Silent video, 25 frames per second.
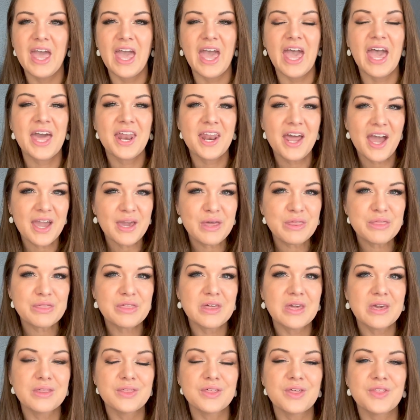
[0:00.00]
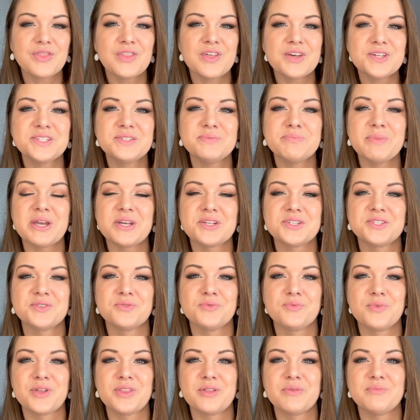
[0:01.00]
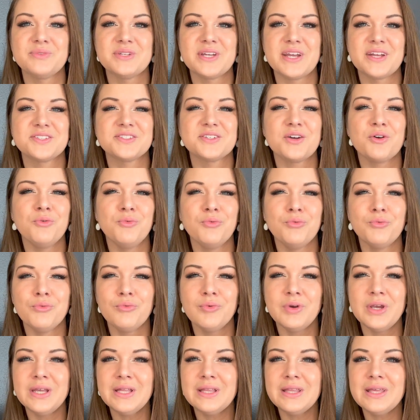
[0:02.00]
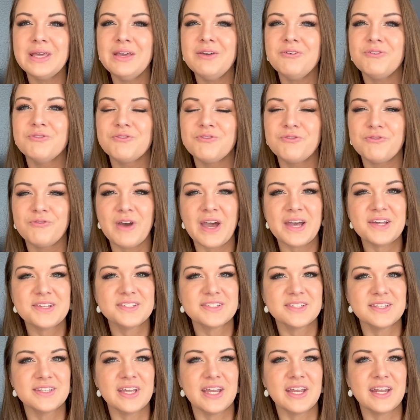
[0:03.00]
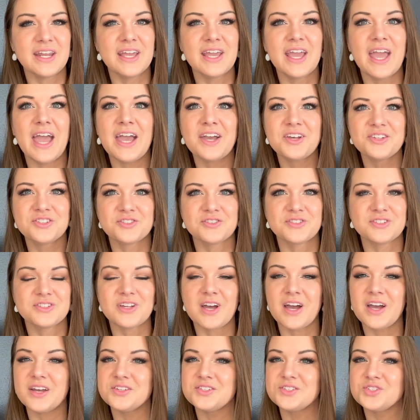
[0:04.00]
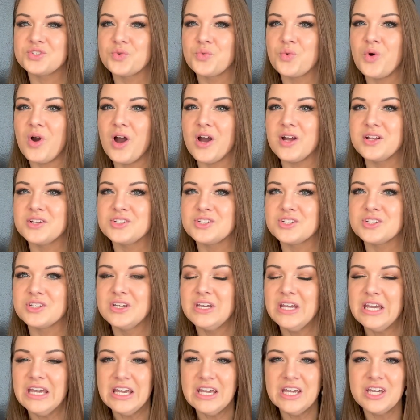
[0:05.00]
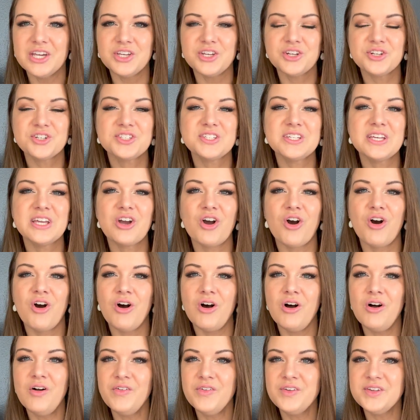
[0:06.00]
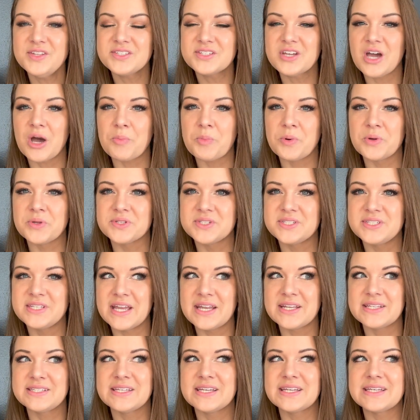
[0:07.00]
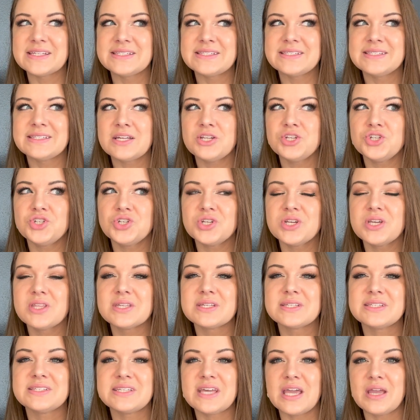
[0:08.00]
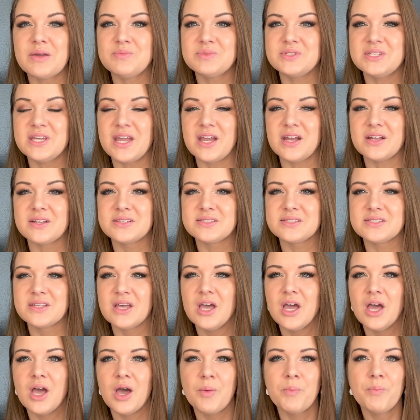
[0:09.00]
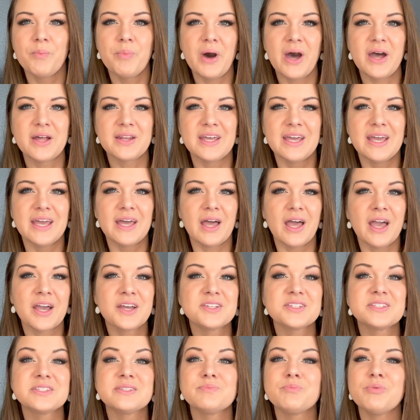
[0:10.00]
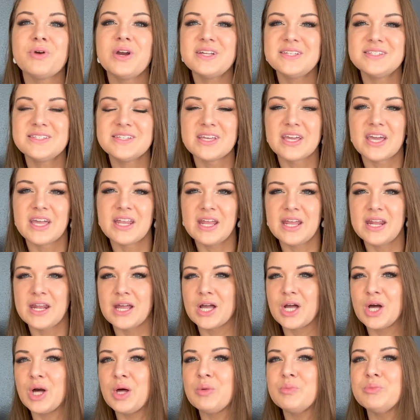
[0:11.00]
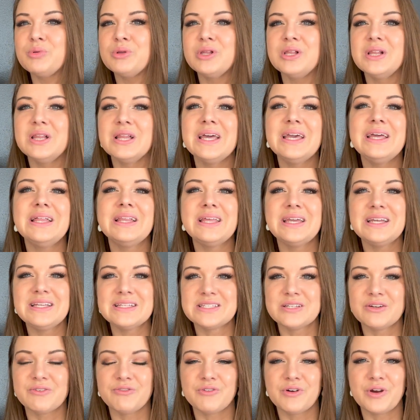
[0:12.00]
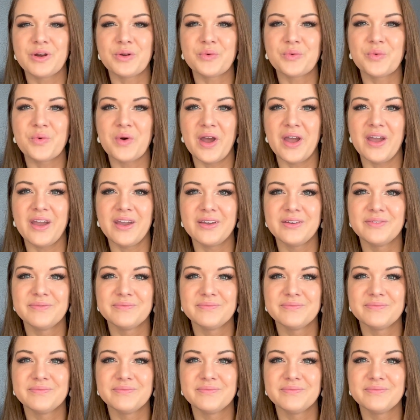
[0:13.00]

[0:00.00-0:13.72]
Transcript: And I think that this makes the rhythm dance a really fascinating exercise to watch. You're seeing all these couples dancing essentially the same dance, but expressing it in a completely different way.